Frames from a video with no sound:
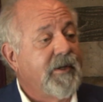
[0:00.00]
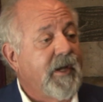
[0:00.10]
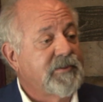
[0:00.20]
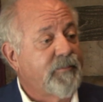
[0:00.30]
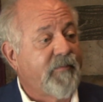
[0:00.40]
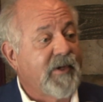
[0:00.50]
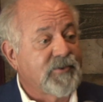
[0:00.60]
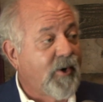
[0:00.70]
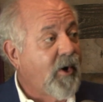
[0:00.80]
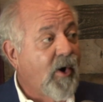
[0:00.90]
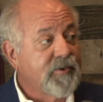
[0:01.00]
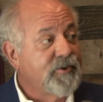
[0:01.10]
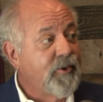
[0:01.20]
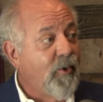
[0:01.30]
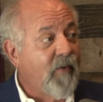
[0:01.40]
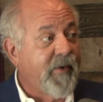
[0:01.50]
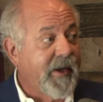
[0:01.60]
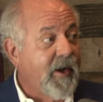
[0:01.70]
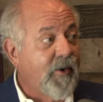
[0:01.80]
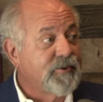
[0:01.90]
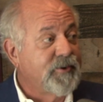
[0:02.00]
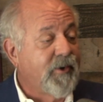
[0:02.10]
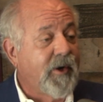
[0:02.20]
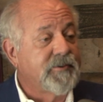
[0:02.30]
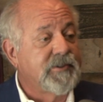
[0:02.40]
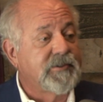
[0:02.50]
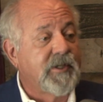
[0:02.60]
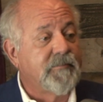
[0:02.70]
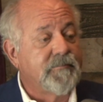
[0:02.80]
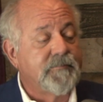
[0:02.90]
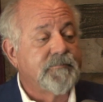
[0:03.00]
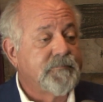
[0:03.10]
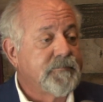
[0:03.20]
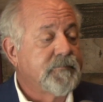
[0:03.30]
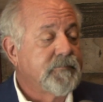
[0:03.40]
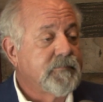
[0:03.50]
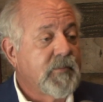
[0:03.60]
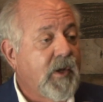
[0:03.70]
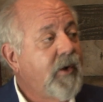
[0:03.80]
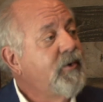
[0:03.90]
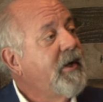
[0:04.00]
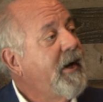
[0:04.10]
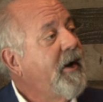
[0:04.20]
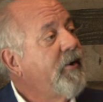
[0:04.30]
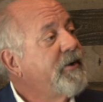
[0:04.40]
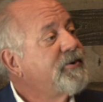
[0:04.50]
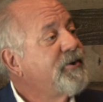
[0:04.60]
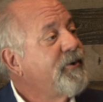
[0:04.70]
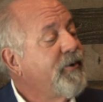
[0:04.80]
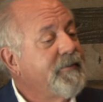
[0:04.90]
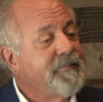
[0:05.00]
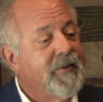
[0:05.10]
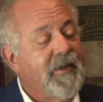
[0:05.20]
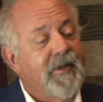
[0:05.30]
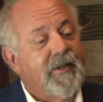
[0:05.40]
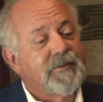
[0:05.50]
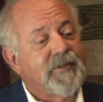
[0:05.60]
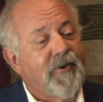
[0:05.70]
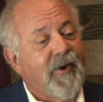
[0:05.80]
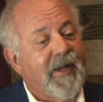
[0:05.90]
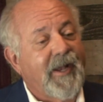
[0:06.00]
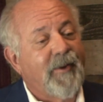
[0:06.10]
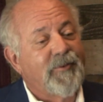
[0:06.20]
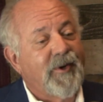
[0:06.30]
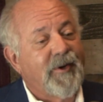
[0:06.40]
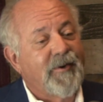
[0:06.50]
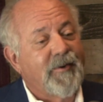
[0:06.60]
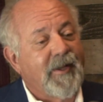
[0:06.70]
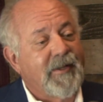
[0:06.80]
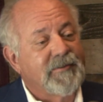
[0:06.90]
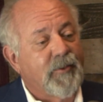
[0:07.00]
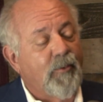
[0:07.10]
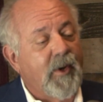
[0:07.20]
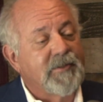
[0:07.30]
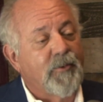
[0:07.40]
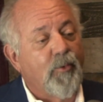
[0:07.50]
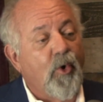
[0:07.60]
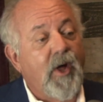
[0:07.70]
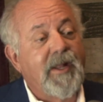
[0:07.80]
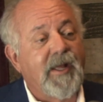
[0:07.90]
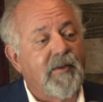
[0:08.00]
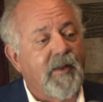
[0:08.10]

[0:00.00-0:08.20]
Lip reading: I said, but if I start auctioning you off, I got to auction you off. She said, okay, I'll let you do it. So I got up there as a run-in.